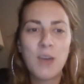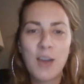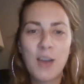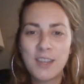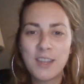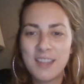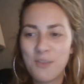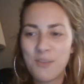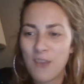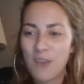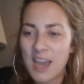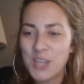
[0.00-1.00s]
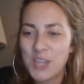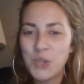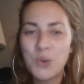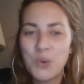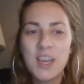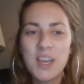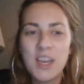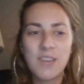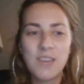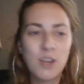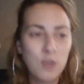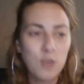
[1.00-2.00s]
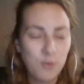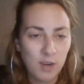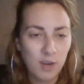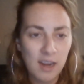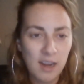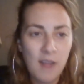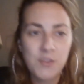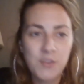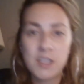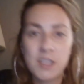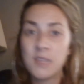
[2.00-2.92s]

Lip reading: How can they find you if they're looking for accountant,